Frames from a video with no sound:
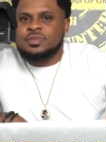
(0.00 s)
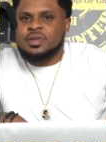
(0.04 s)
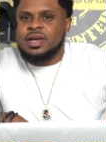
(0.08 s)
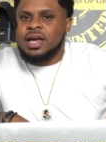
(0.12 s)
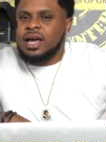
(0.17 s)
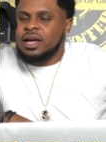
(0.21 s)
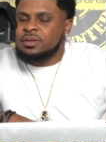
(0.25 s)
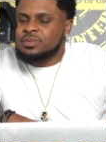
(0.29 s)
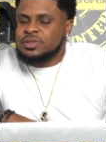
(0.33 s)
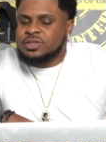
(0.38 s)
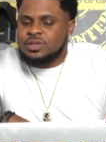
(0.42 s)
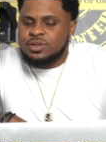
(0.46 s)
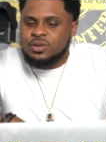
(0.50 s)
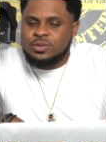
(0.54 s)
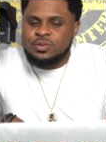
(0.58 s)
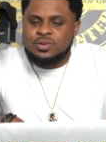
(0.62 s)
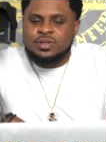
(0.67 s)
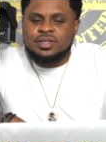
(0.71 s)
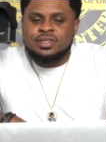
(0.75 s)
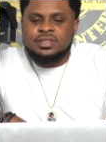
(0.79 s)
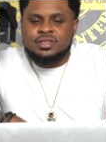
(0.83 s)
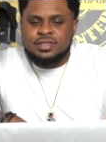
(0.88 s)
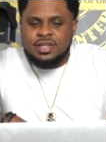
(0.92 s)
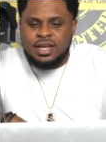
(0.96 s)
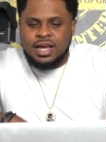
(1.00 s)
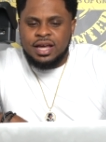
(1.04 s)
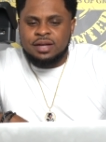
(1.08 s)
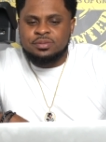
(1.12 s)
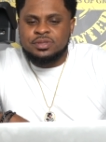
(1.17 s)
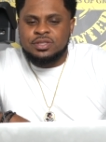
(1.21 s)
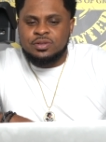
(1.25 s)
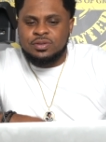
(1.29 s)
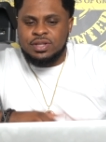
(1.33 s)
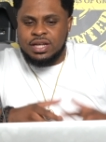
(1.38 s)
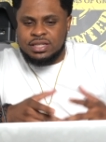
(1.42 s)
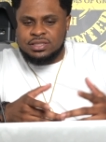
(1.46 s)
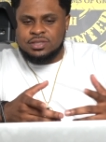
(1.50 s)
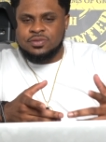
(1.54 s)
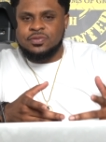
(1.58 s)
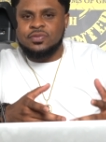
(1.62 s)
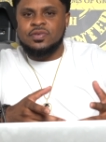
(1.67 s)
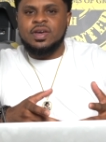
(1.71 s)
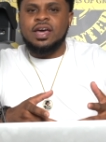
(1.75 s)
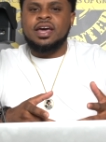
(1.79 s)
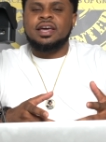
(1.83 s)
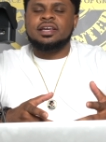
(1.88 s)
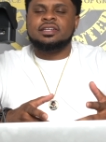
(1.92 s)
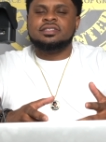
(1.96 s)
Absolutely. Absolutely. That's a
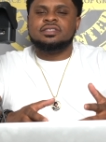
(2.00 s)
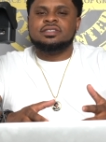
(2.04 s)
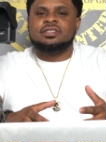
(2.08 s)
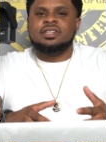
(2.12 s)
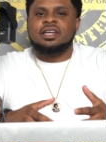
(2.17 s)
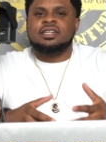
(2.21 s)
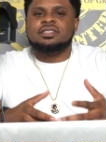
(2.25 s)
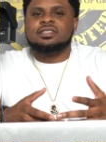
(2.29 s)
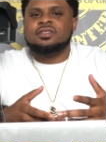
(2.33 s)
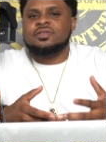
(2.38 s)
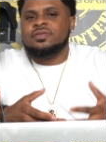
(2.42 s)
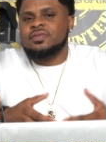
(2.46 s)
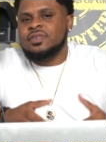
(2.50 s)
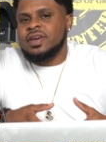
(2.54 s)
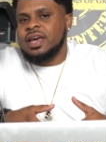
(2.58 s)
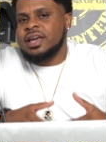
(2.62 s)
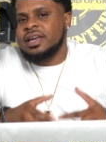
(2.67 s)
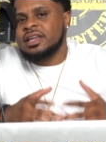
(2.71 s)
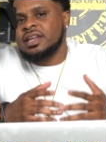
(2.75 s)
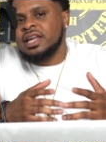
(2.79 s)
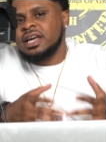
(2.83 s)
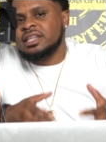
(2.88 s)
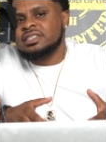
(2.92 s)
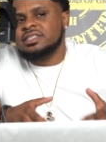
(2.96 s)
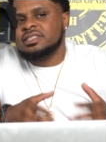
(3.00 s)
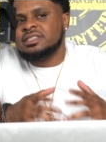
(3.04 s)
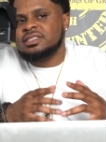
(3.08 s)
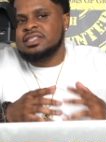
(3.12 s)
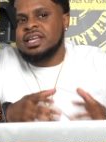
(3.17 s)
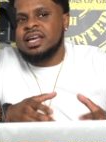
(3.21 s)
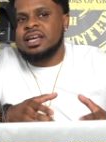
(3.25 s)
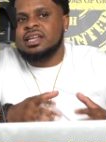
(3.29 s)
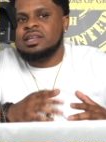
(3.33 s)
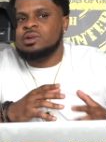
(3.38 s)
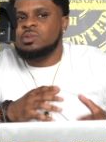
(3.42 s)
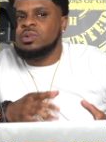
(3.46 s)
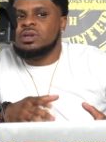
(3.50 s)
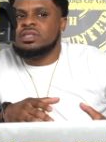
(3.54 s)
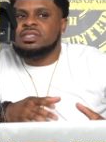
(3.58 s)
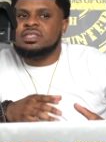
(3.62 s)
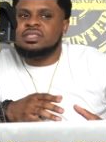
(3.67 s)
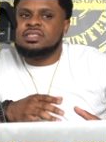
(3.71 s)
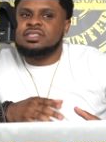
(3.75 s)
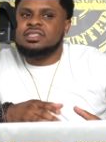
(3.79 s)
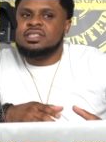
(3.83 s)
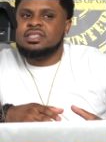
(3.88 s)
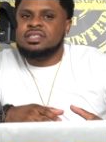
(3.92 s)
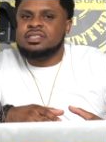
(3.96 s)
fact. That's a fact. And that's exactly what
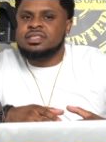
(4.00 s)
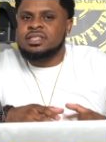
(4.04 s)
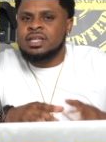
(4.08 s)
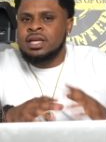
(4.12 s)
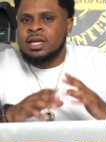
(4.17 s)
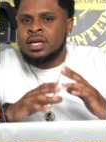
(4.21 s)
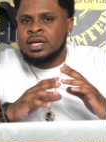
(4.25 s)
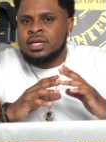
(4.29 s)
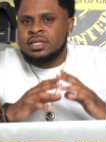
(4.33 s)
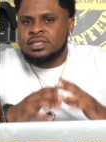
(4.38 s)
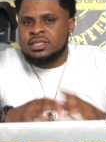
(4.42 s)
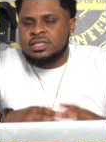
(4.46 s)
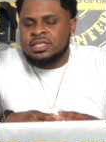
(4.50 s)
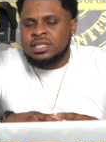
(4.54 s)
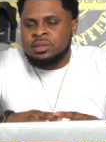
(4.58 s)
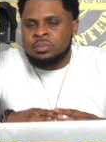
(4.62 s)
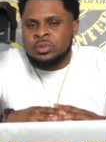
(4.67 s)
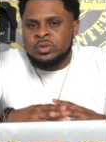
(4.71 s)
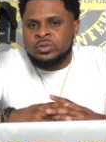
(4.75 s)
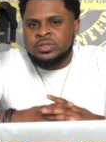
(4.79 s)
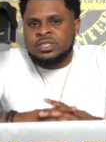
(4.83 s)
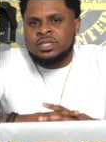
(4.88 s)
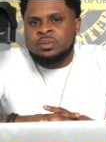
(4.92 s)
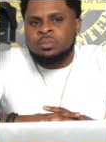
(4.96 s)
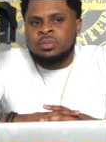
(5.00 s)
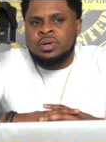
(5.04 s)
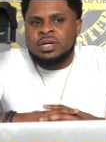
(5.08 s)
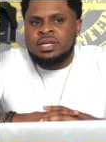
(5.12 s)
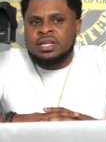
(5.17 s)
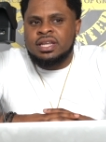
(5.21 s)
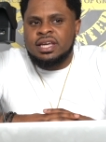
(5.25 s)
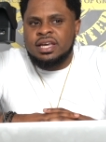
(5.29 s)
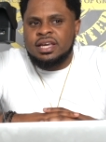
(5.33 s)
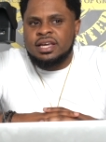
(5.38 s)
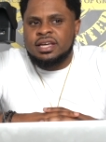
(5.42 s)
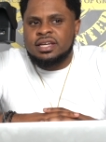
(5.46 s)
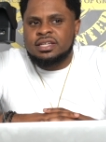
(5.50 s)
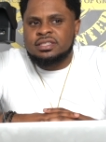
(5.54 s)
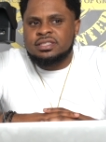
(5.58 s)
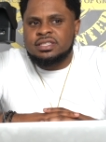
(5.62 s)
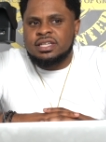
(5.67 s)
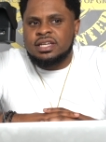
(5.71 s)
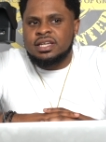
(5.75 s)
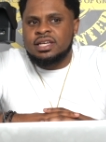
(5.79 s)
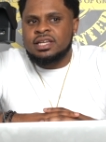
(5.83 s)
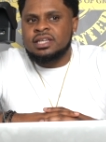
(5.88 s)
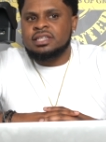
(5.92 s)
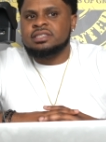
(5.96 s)
this is. Sync Music Mondays
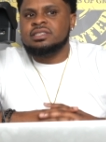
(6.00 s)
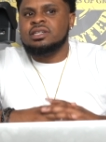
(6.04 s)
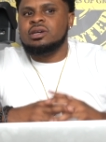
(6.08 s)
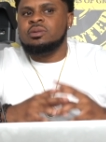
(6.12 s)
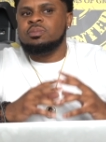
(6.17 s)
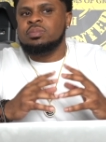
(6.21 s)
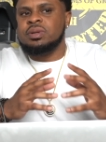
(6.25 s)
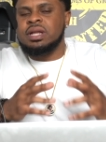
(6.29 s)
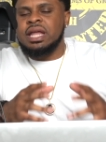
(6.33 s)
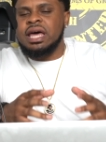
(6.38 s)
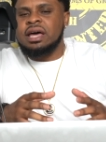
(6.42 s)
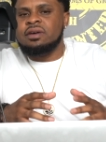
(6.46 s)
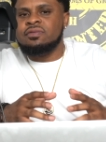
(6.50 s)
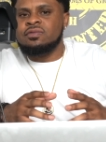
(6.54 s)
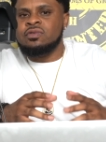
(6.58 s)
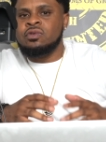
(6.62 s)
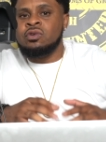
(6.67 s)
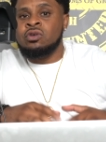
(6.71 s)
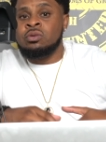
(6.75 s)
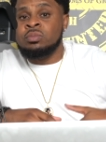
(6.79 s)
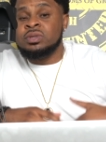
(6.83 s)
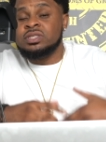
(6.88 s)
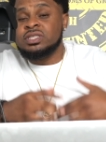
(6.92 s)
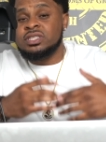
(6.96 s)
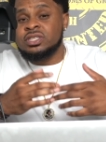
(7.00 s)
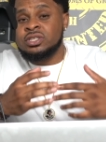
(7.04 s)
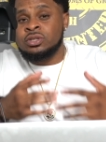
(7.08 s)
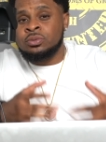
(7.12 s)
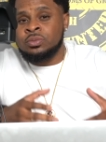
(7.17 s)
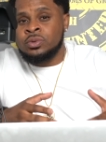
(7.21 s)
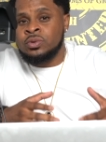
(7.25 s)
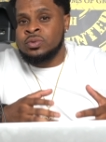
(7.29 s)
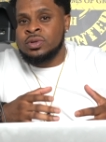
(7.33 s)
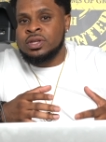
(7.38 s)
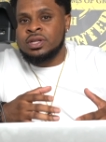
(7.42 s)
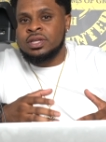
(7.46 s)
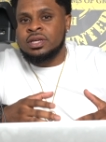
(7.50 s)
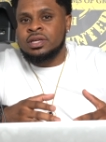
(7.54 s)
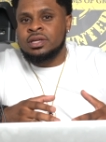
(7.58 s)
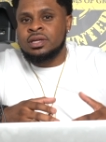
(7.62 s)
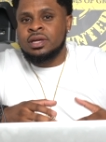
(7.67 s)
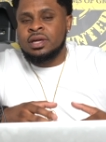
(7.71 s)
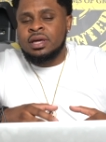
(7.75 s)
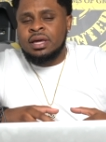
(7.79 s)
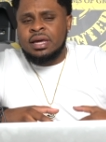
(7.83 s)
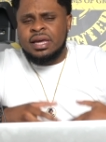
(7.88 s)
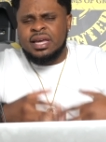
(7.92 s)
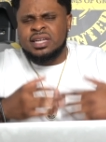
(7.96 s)
is a platform. It's a community.
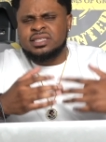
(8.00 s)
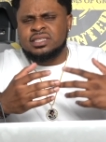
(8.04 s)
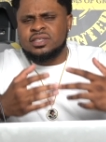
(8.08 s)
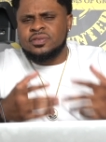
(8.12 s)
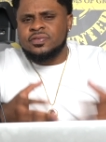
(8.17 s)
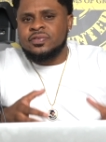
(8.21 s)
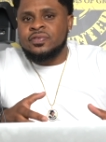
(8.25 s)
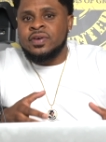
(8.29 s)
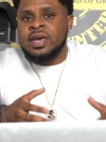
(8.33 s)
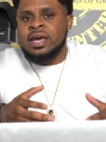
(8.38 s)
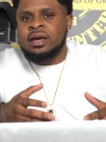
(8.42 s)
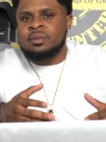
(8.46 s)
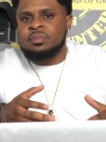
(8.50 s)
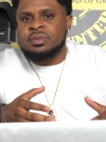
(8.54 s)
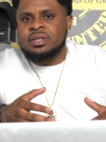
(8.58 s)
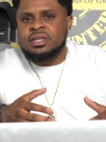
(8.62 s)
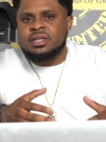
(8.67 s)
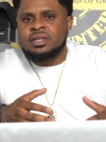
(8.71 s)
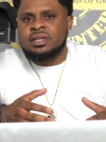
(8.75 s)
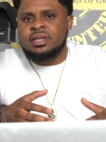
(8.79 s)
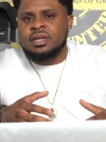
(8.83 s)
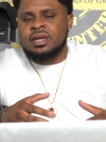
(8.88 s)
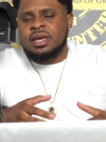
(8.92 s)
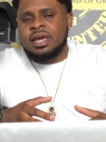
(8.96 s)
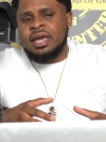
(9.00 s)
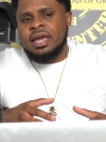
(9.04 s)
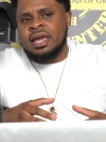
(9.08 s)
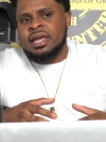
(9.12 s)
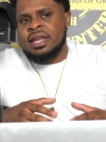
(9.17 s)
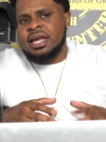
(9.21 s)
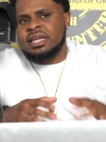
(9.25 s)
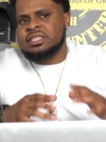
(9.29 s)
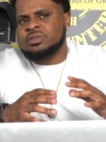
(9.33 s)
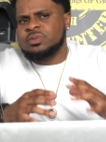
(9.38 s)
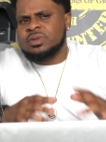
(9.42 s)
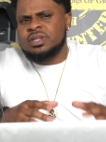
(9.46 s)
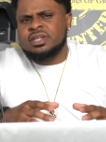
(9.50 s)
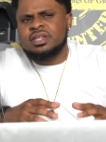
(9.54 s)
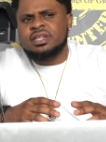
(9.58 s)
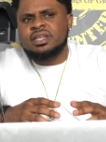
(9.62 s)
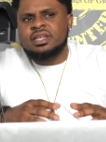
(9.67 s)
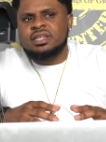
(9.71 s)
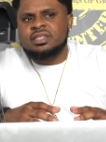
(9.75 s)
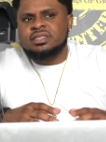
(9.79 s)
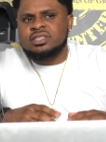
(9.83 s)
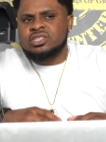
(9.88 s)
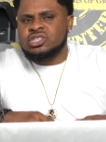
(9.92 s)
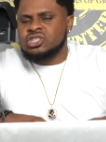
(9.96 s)
It's a family. And that's what it
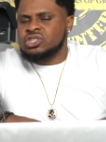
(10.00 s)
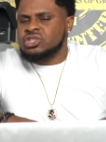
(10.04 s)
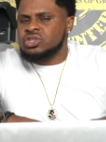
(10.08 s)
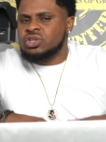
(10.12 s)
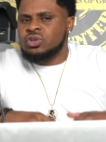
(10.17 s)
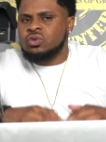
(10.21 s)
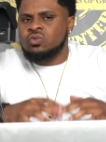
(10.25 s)
is. It's just to